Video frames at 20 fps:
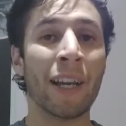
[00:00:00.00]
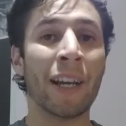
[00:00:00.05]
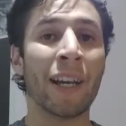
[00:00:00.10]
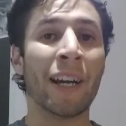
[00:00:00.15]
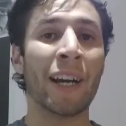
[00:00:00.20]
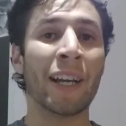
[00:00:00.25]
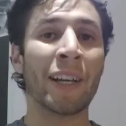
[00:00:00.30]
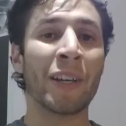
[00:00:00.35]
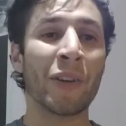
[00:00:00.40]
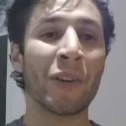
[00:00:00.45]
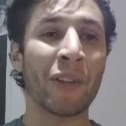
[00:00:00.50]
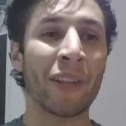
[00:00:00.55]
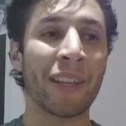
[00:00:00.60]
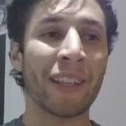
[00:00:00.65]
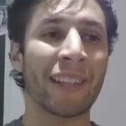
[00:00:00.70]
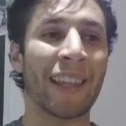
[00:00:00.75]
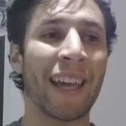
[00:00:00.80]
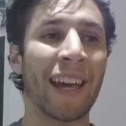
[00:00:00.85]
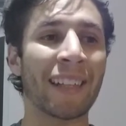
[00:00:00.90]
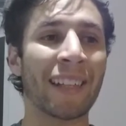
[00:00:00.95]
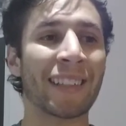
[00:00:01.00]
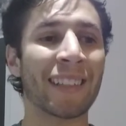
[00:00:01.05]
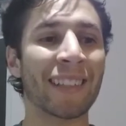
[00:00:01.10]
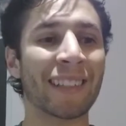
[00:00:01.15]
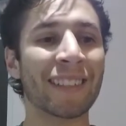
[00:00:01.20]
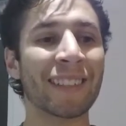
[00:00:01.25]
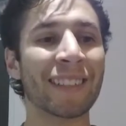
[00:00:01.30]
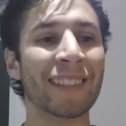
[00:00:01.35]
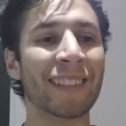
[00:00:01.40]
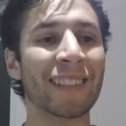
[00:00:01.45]
I know that that
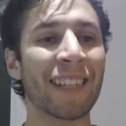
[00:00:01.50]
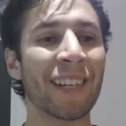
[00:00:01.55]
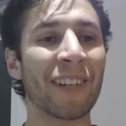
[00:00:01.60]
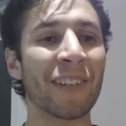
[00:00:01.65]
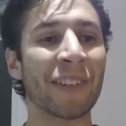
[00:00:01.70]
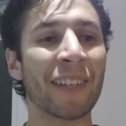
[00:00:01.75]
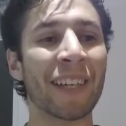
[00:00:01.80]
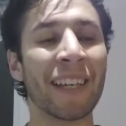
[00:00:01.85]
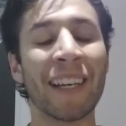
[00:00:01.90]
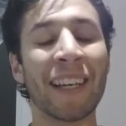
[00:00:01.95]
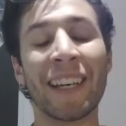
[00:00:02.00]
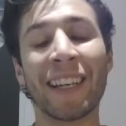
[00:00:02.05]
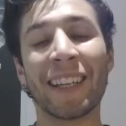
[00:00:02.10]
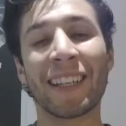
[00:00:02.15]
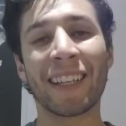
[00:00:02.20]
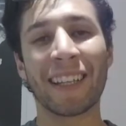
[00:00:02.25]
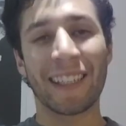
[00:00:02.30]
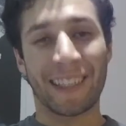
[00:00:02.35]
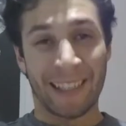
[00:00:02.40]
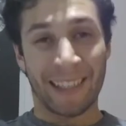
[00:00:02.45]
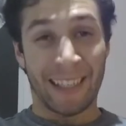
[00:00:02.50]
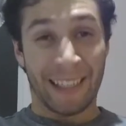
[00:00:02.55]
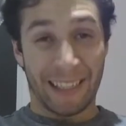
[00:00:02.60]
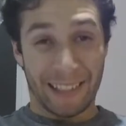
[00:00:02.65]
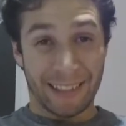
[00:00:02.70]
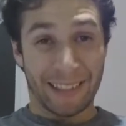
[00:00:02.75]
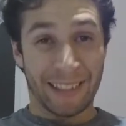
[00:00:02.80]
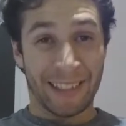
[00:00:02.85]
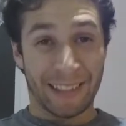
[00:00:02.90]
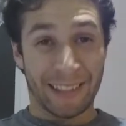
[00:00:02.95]
doesn't sound like the
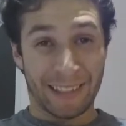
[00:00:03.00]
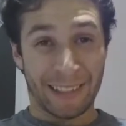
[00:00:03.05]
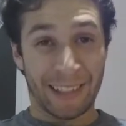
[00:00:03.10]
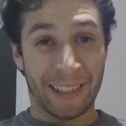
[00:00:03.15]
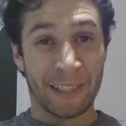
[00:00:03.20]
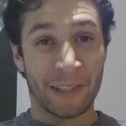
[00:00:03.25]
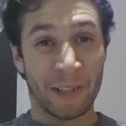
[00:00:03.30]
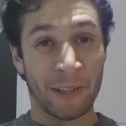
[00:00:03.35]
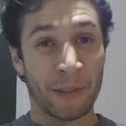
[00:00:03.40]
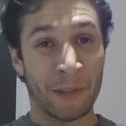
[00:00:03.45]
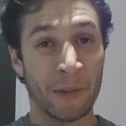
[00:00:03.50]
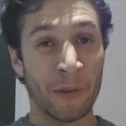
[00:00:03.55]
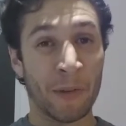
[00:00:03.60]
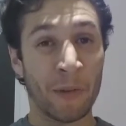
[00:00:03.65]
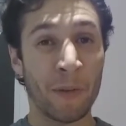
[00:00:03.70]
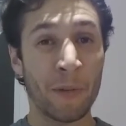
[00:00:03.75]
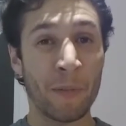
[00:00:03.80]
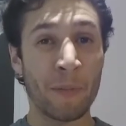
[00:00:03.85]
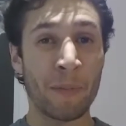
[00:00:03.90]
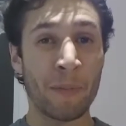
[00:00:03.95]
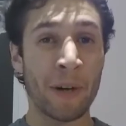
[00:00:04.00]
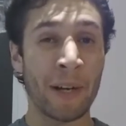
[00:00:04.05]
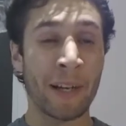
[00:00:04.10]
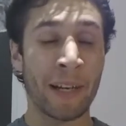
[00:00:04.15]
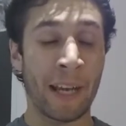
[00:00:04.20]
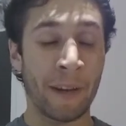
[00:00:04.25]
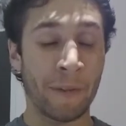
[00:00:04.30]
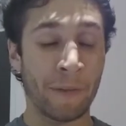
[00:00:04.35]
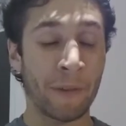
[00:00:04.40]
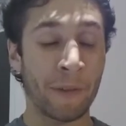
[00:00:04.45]
easiest thing to do, but
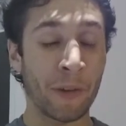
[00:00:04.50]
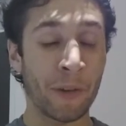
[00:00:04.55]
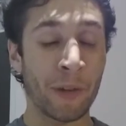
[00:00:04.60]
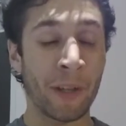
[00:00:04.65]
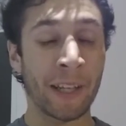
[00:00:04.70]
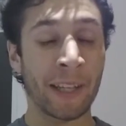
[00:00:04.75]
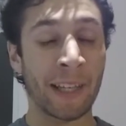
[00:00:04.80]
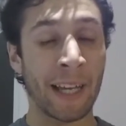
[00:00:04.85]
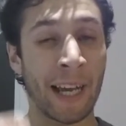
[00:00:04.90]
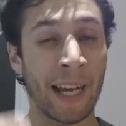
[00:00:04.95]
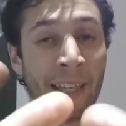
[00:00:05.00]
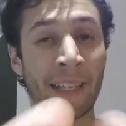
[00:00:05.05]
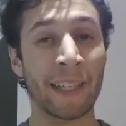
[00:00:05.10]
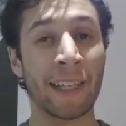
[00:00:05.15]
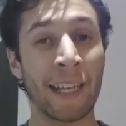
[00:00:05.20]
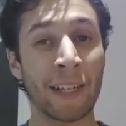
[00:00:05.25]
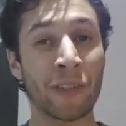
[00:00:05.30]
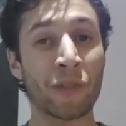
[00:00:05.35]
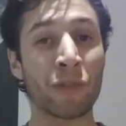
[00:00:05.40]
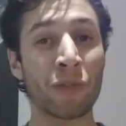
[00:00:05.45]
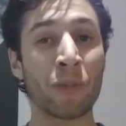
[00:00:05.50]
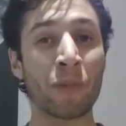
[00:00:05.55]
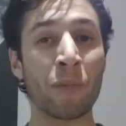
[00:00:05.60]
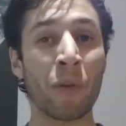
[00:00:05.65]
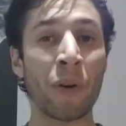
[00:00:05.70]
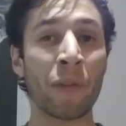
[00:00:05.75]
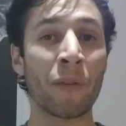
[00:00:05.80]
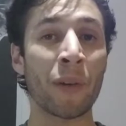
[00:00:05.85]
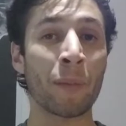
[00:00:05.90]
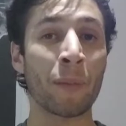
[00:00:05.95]
I feel like I can actually
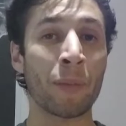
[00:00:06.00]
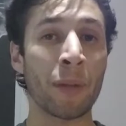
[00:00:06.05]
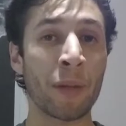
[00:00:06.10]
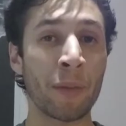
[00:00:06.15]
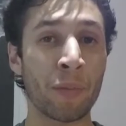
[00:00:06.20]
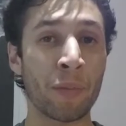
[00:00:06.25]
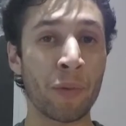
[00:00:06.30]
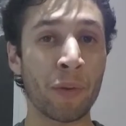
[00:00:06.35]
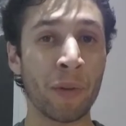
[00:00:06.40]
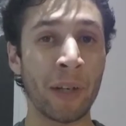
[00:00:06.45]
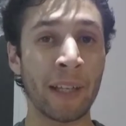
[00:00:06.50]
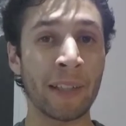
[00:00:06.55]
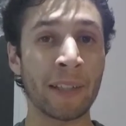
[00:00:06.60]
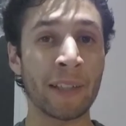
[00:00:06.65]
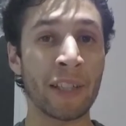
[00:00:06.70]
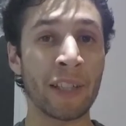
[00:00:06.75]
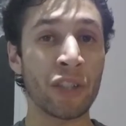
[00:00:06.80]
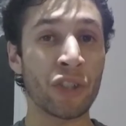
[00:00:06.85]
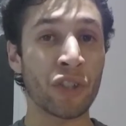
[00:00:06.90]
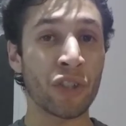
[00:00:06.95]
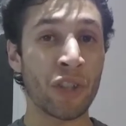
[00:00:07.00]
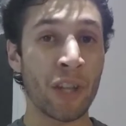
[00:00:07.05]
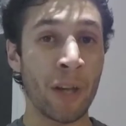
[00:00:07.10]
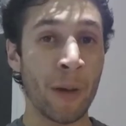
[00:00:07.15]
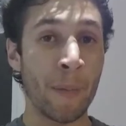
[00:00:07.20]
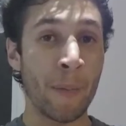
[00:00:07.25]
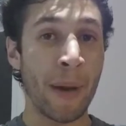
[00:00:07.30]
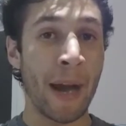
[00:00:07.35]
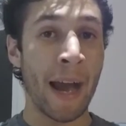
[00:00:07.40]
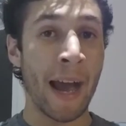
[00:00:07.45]
motivate people and teach
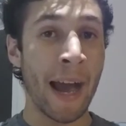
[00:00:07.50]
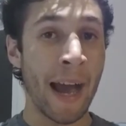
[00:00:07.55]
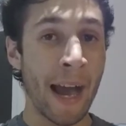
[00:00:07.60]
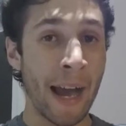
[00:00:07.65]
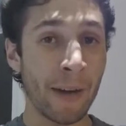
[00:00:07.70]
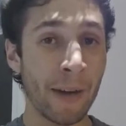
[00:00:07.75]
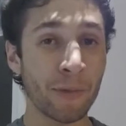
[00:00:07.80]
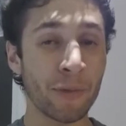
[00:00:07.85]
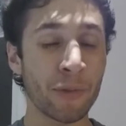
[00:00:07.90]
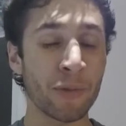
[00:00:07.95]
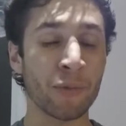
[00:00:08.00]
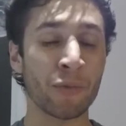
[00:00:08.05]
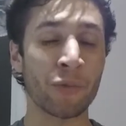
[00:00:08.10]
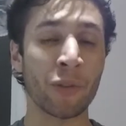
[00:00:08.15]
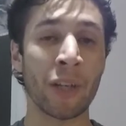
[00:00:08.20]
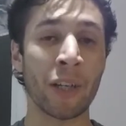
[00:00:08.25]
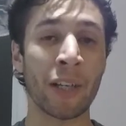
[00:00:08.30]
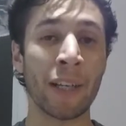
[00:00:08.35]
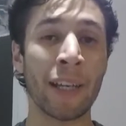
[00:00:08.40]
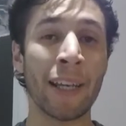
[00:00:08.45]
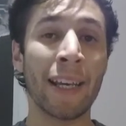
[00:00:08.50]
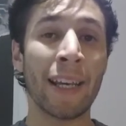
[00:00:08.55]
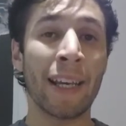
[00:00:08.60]
them how to run.